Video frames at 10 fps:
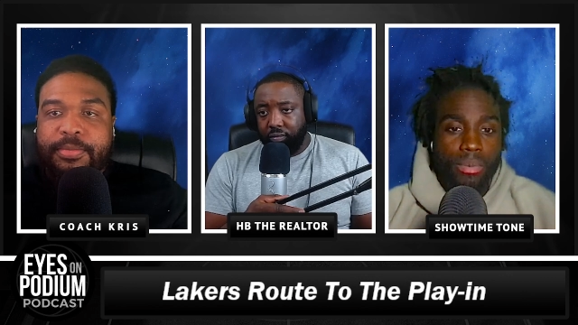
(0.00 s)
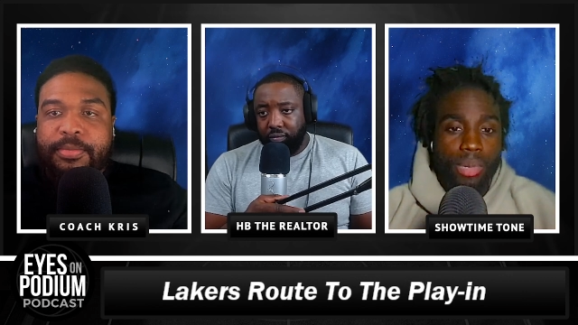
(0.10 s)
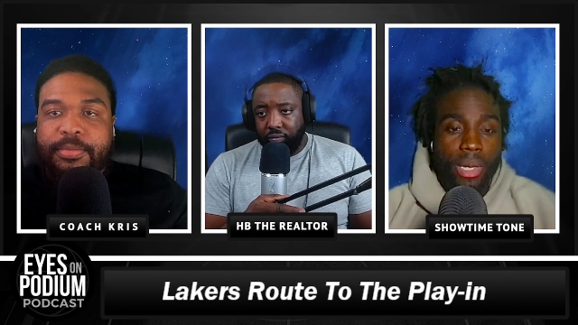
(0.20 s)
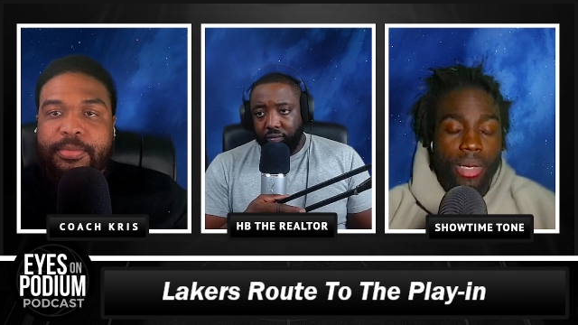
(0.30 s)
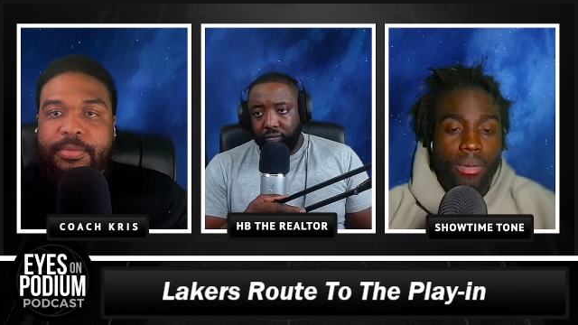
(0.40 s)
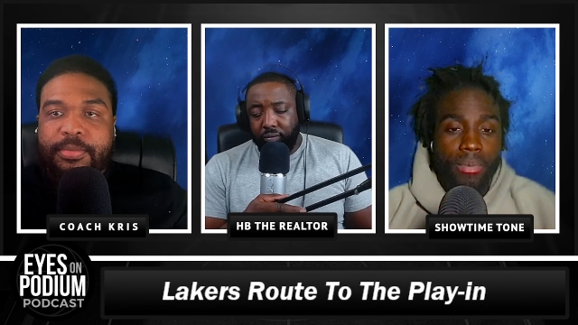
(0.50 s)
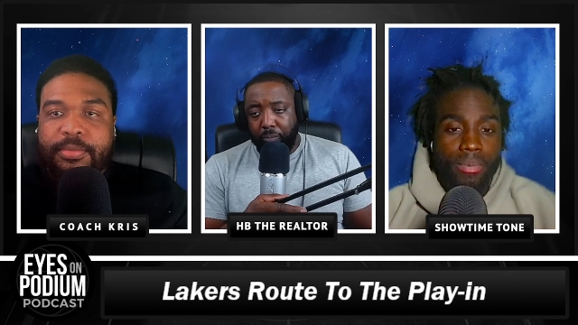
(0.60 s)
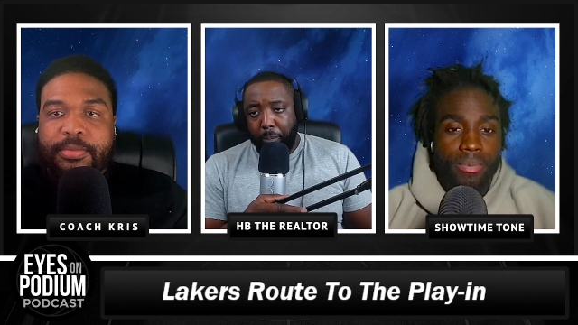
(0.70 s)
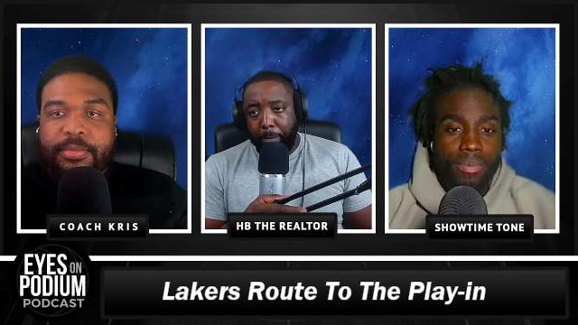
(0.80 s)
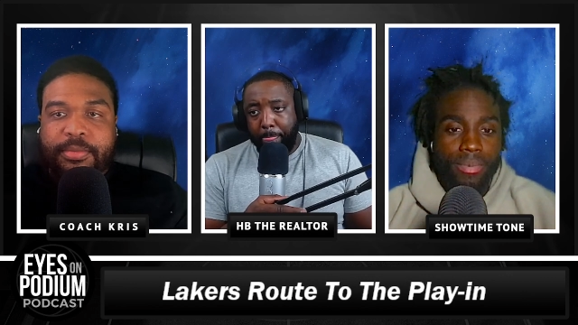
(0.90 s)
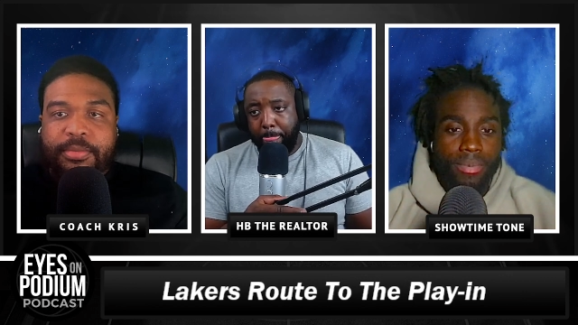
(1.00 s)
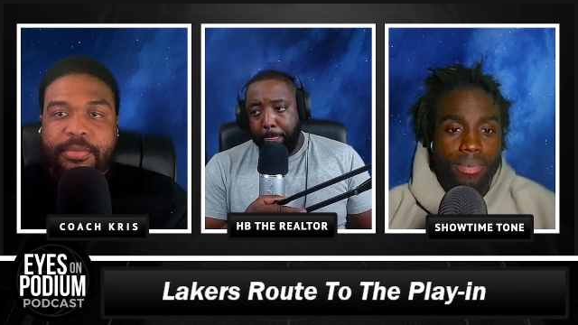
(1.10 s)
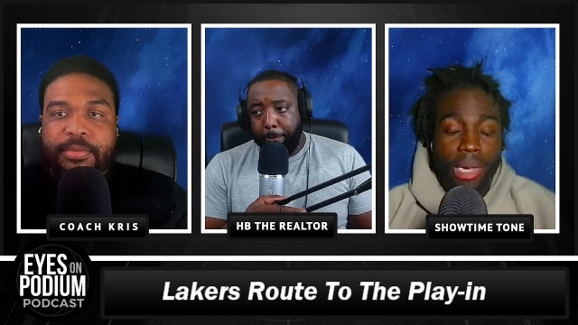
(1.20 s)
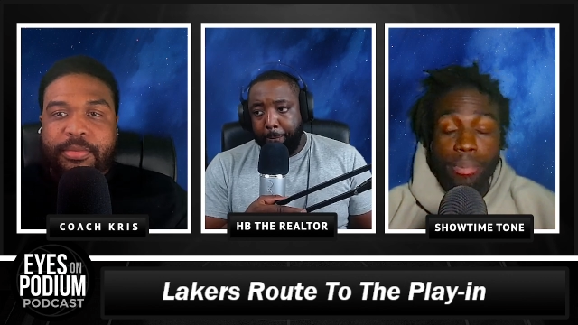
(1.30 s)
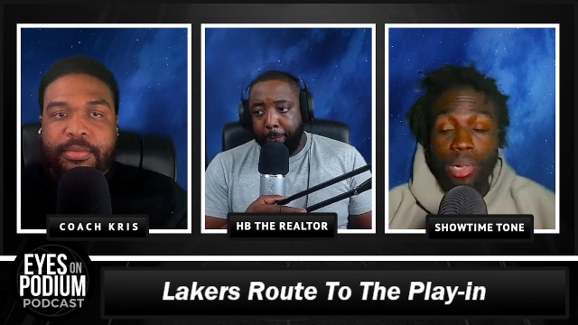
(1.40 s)
Speaker 1: play in,
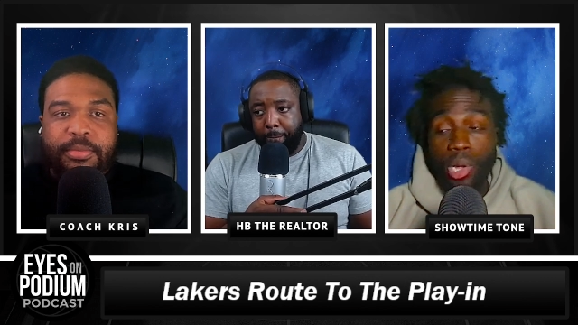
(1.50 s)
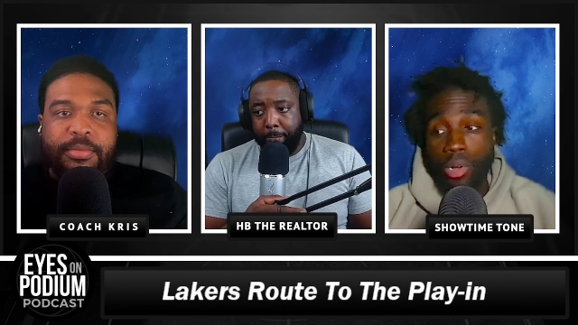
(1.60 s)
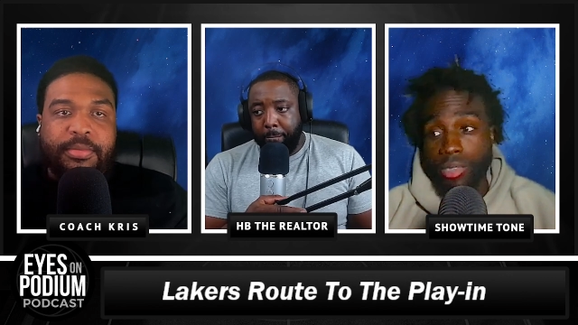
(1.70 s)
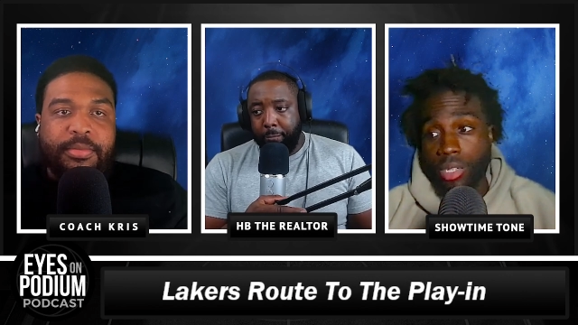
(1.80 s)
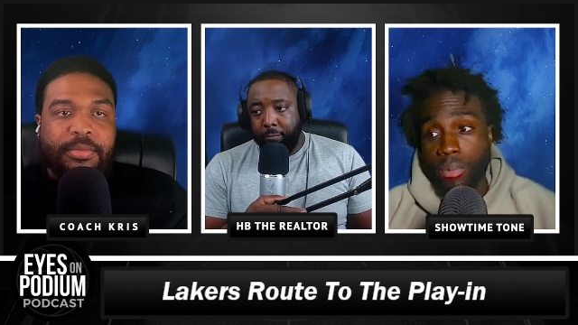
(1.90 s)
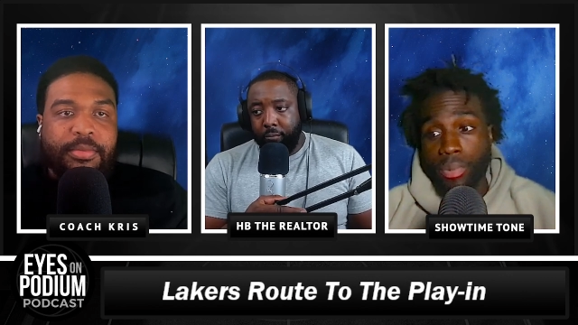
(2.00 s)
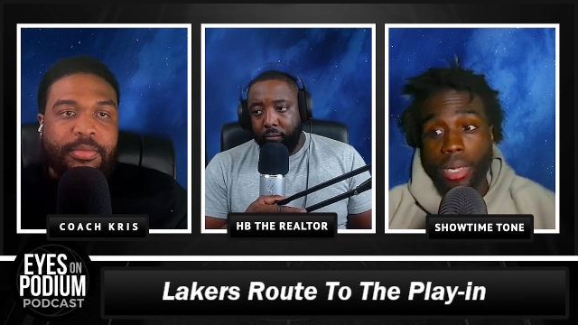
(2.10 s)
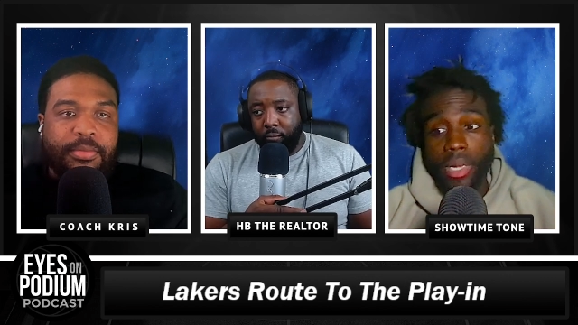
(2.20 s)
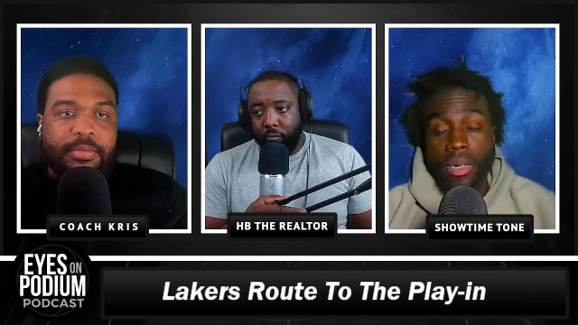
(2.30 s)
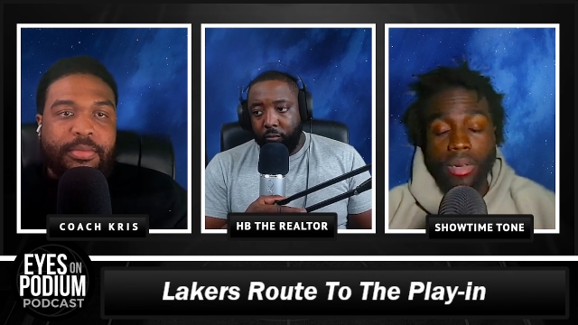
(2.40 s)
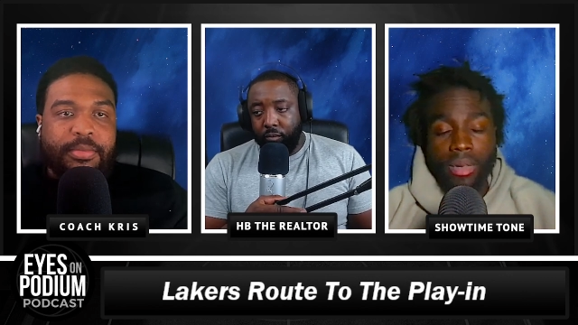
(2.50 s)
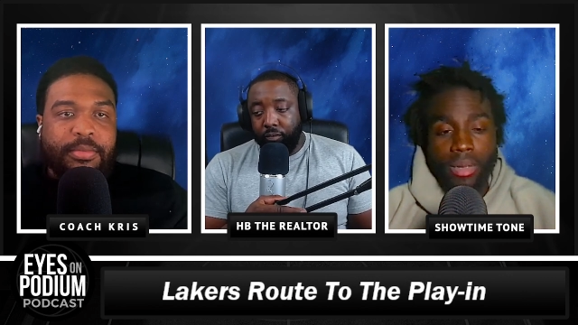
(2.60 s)
not playoffs, in the play in.